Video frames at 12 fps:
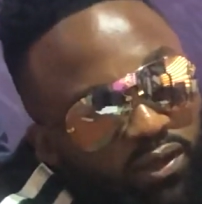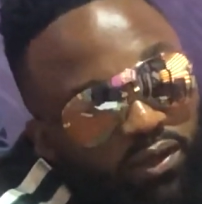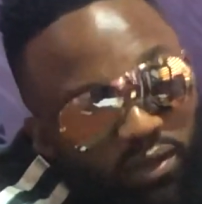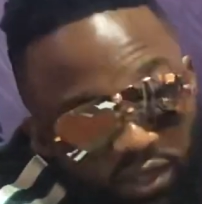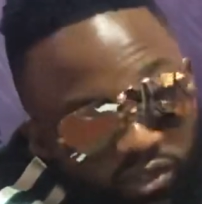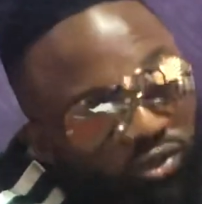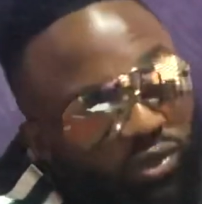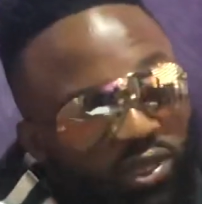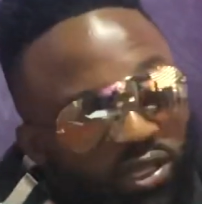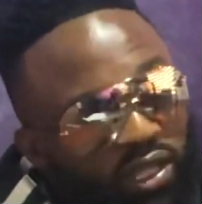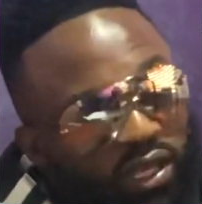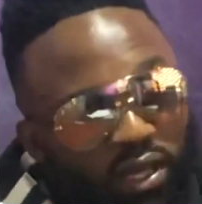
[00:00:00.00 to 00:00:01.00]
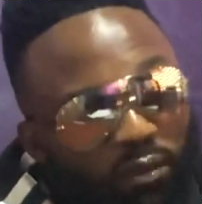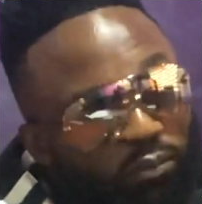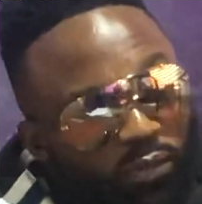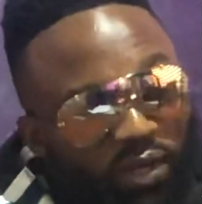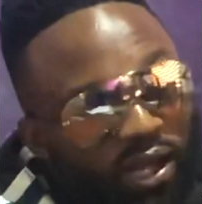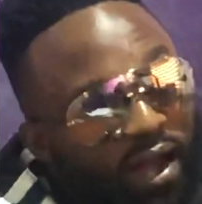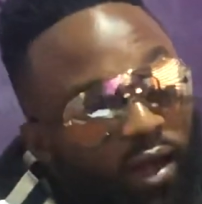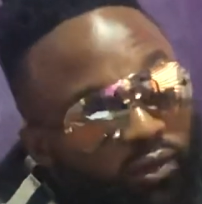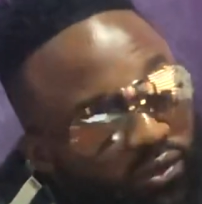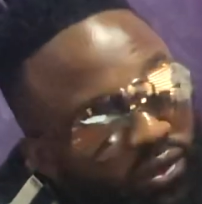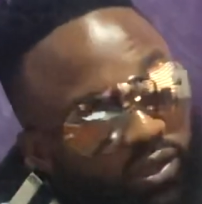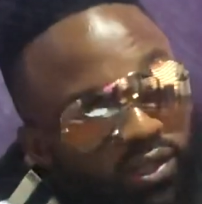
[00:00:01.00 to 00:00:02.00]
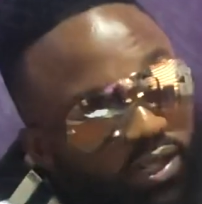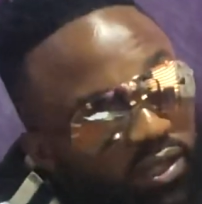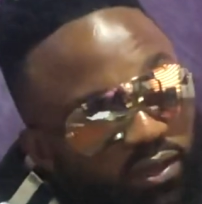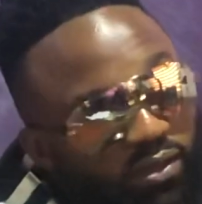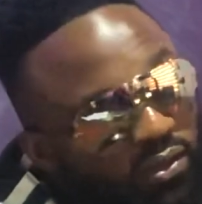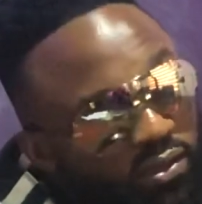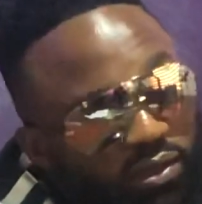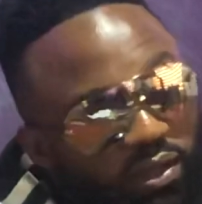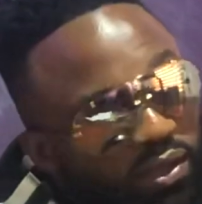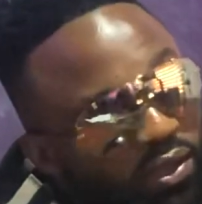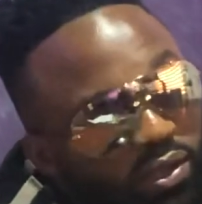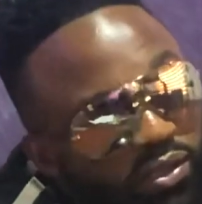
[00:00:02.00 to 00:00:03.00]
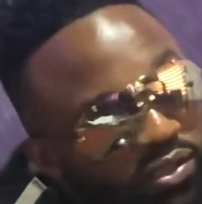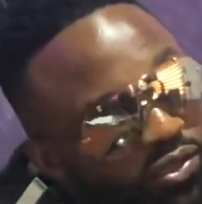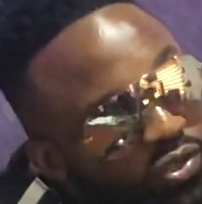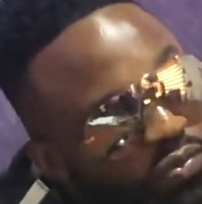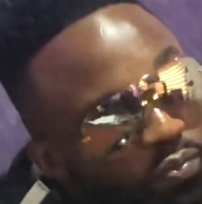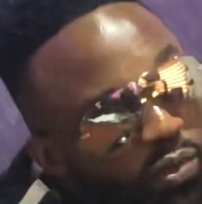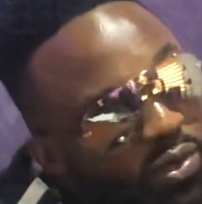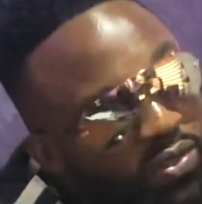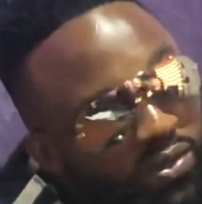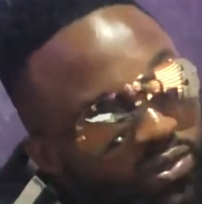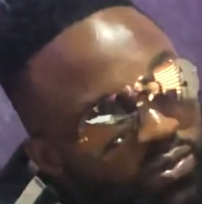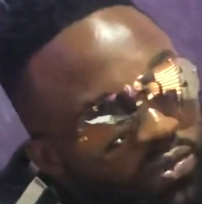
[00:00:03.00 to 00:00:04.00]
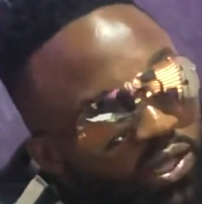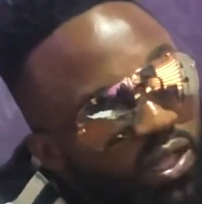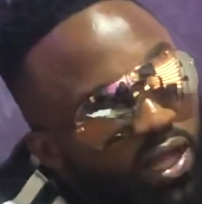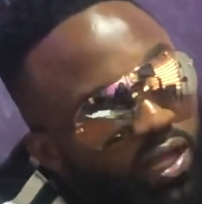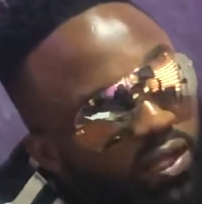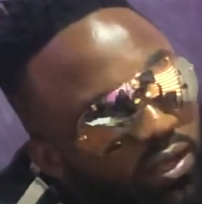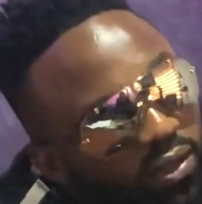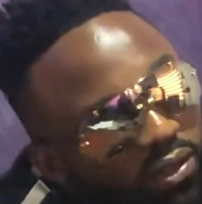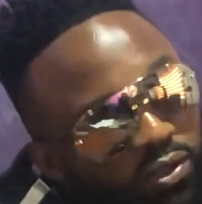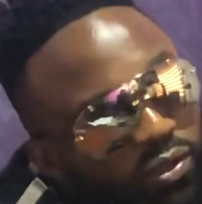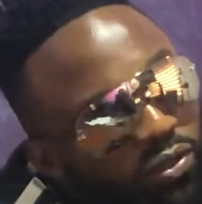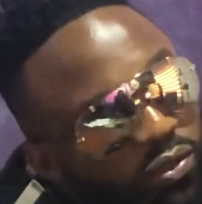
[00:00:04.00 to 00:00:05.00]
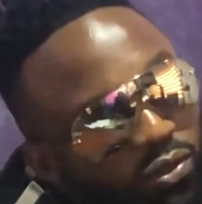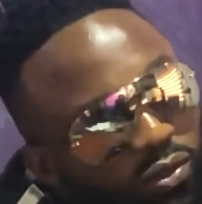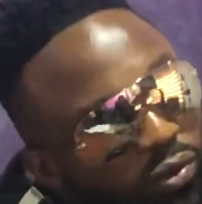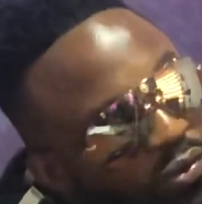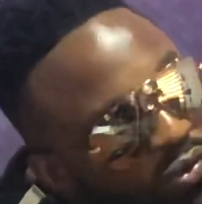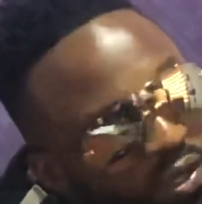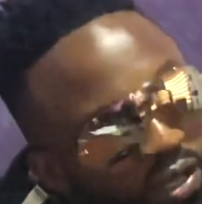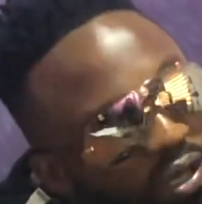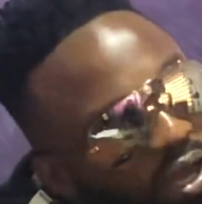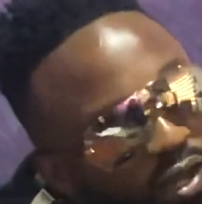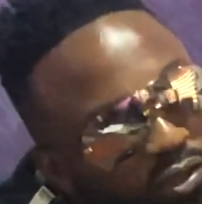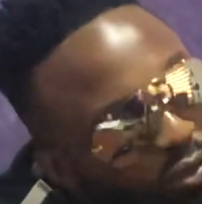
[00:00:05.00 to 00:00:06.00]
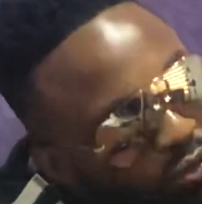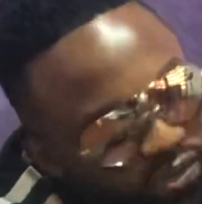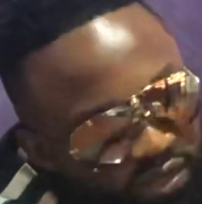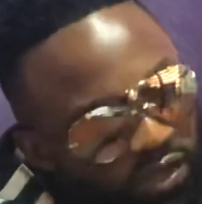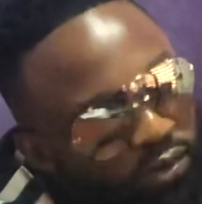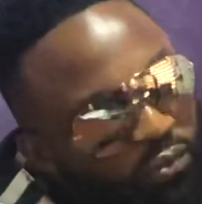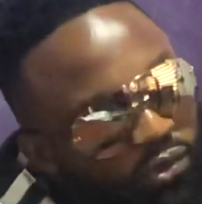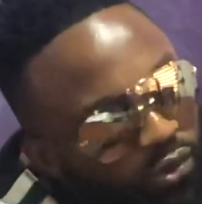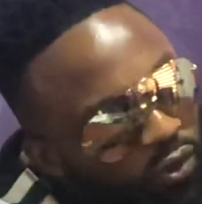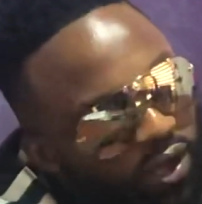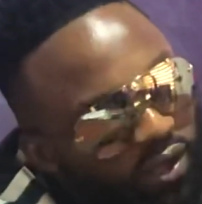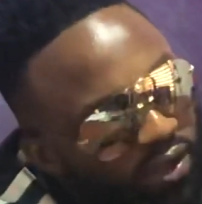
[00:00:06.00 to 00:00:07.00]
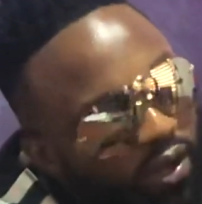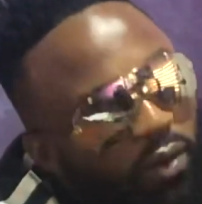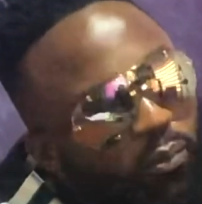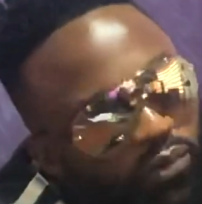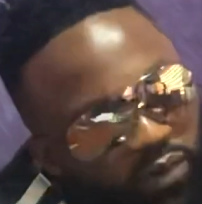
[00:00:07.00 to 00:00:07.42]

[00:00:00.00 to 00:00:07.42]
Literally, like I'm out. And then she just buzzes me like, don't tell me you're at the airport.